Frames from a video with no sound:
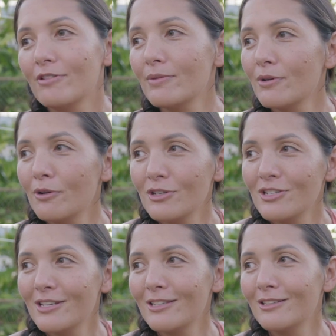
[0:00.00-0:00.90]
from the
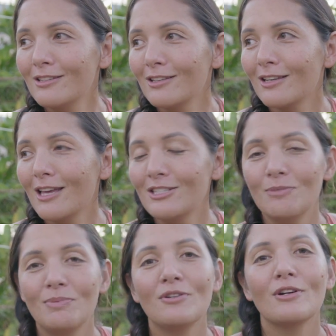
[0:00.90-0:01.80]
ocean can
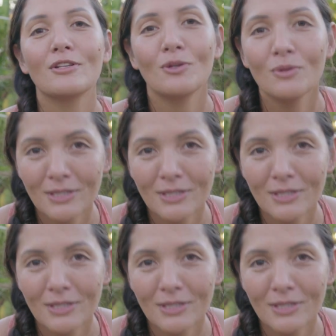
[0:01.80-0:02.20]
just be cooked so